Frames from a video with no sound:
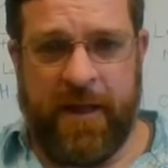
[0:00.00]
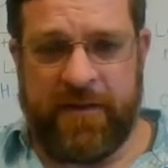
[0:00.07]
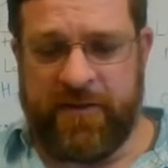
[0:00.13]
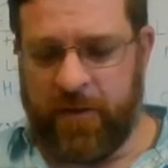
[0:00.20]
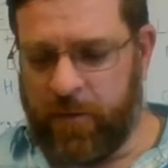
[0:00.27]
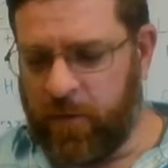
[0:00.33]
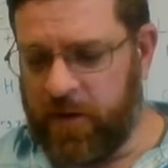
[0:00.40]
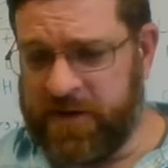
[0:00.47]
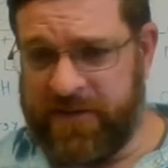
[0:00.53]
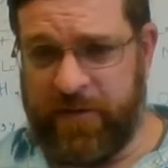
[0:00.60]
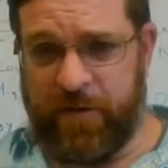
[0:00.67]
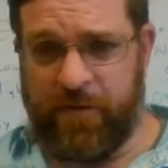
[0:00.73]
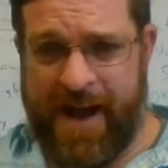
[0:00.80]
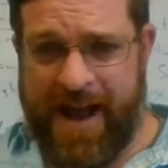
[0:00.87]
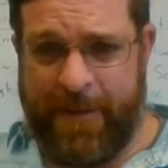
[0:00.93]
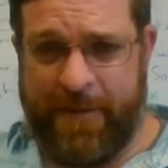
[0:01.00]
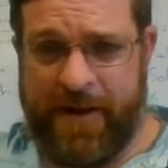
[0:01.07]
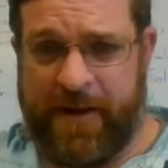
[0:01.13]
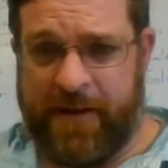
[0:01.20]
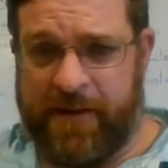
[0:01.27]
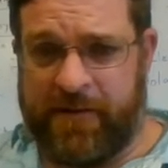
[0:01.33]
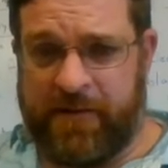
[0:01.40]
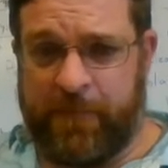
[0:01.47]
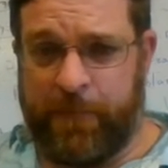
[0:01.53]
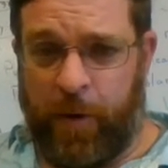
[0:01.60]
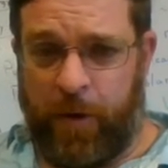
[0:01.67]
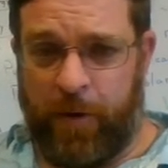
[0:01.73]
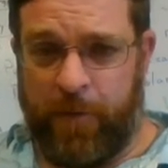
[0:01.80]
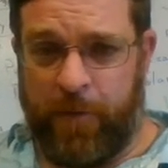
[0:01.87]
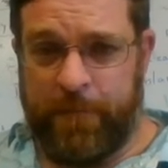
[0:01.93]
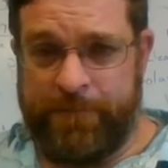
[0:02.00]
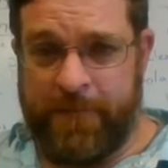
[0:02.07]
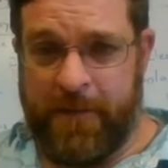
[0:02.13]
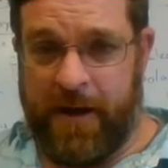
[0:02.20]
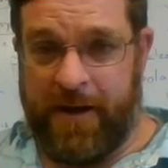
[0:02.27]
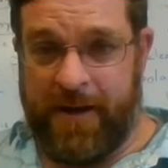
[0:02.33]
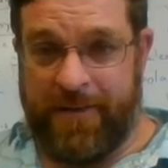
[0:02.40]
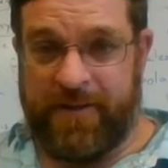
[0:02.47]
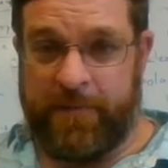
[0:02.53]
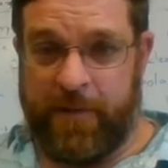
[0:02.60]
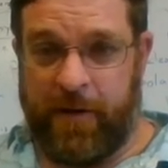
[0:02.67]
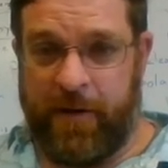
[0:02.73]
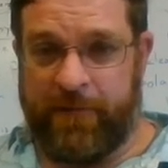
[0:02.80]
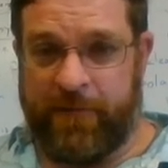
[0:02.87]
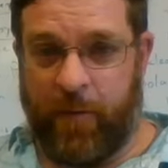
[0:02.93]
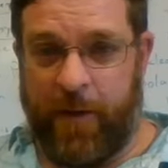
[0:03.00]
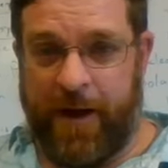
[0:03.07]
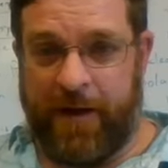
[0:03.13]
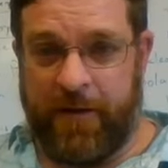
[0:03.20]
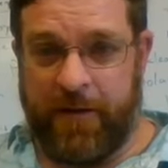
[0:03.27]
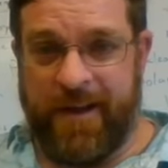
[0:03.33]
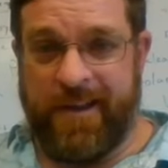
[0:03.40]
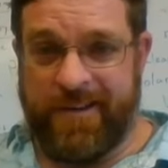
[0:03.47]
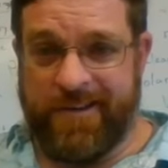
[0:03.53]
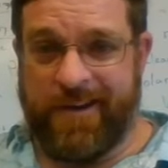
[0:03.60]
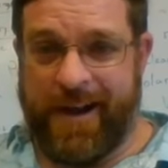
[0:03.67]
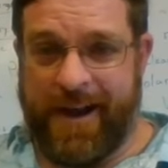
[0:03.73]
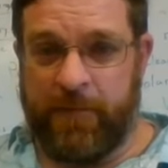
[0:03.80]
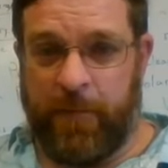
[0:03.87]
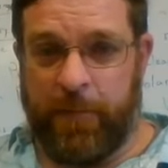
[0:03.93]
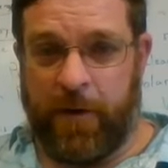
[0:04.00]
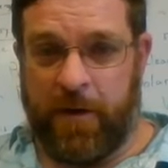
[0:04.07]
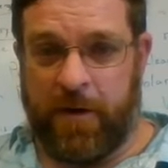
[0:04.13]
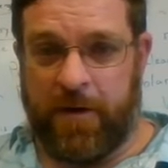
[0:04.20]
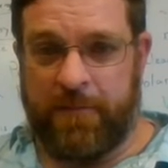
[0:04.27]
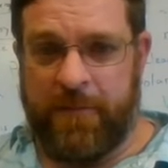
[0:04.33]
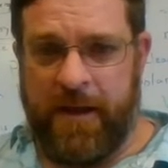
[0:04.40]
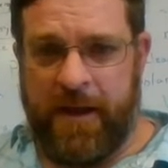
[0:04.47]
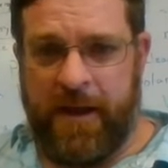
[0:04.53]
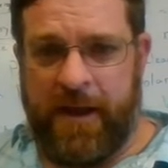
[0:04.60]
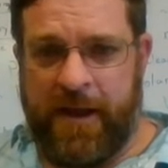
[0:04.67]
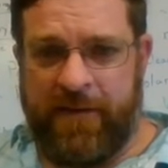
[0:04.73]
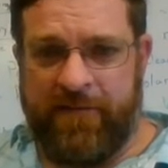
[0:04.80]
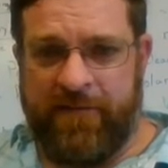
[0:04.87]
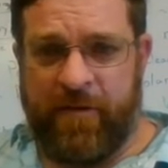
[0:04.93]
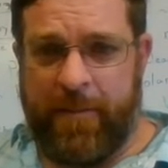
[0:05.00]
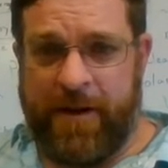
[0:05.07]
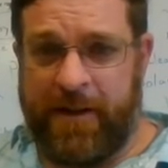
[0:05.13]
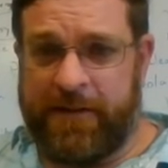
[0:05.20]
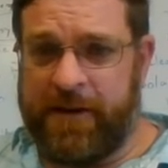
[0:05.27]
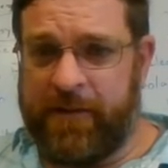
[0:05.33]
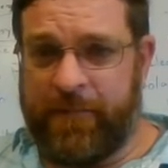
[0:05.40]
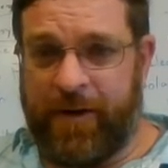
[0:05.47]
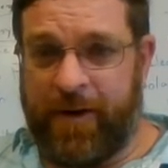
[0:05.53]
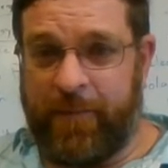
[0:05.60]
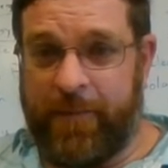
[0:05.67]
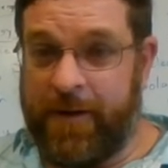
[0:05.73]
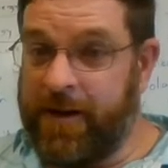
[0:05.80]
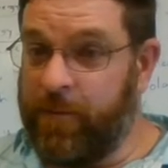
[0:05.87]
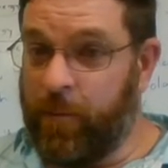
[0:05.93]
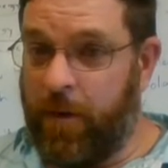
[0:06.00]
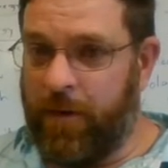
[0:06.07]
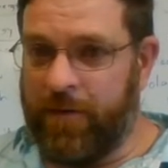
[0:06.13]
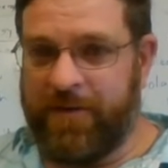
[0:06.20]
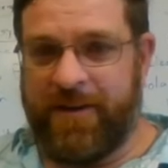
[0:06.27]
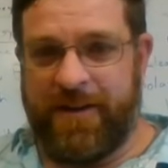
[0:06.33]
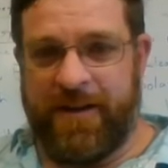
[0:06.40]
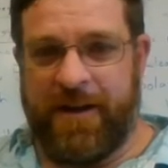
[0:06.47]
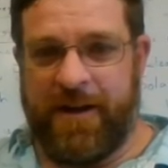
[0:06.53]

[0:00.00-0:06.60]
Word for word: So, of course, if you grab an incandescent bulb that's been on for a while, your hand will burn if you grab an LED bulb, it won't.